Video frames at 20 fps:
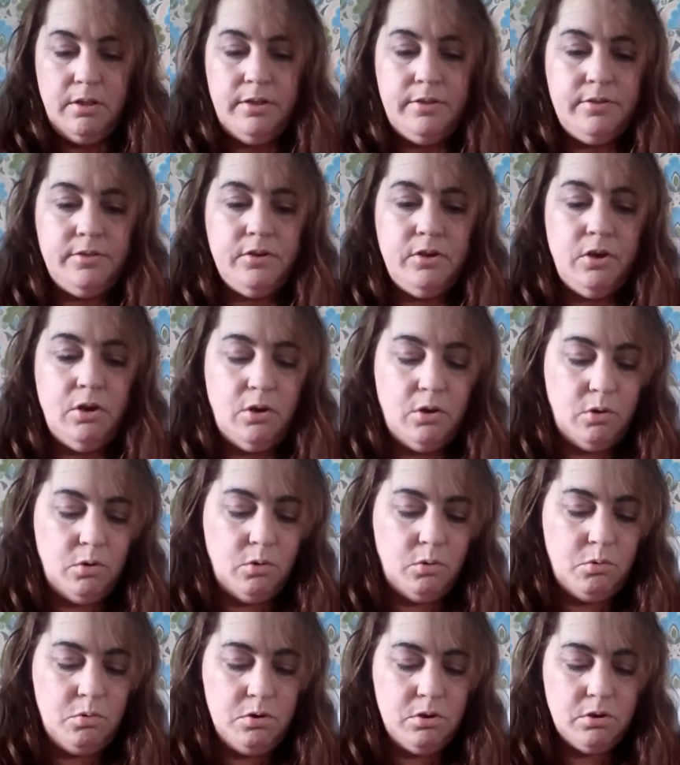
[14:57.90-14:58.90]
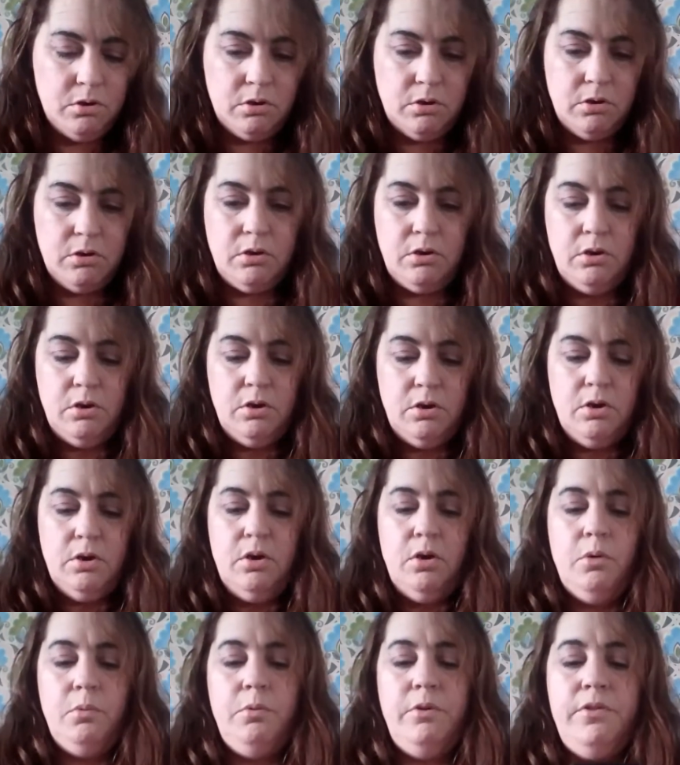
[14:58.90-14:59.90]
Let's go
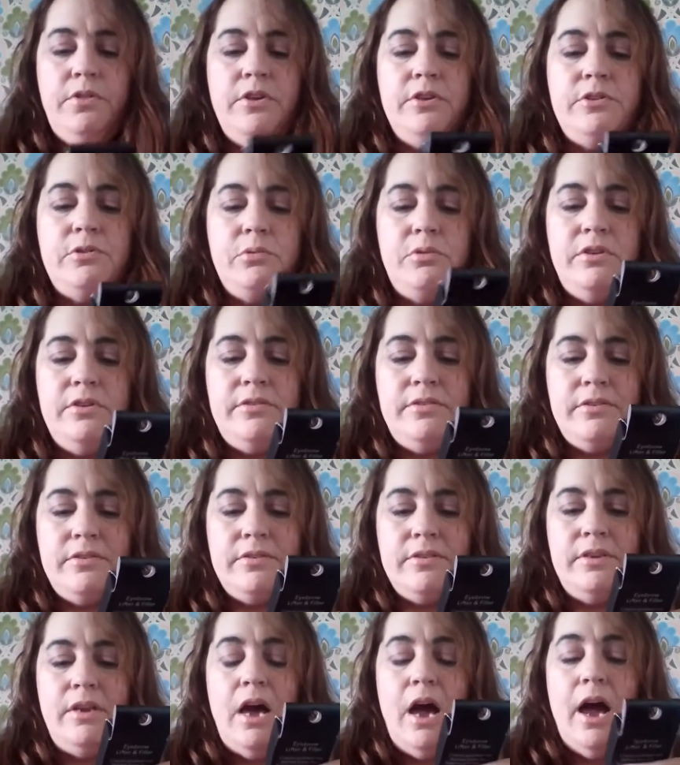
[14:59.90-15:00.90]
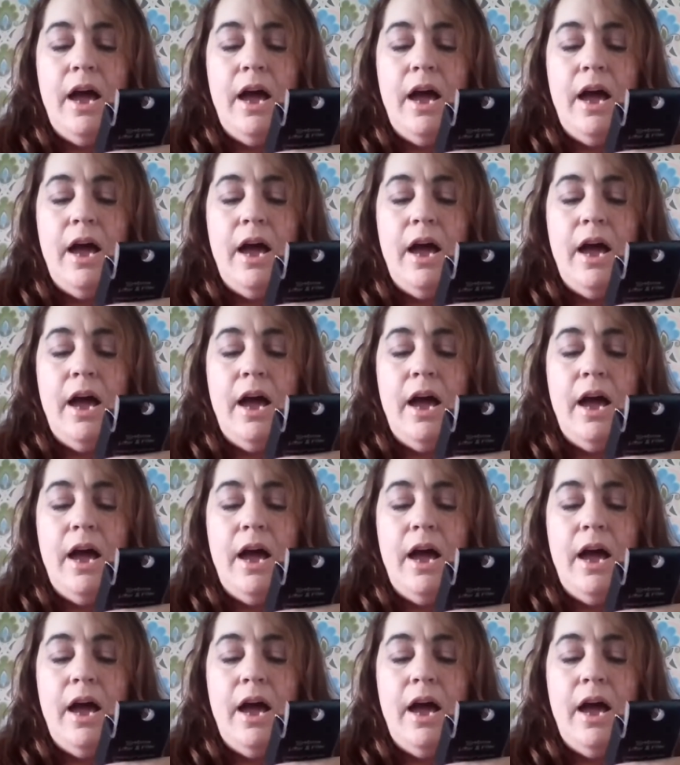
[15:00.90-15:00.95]
with this one. This is an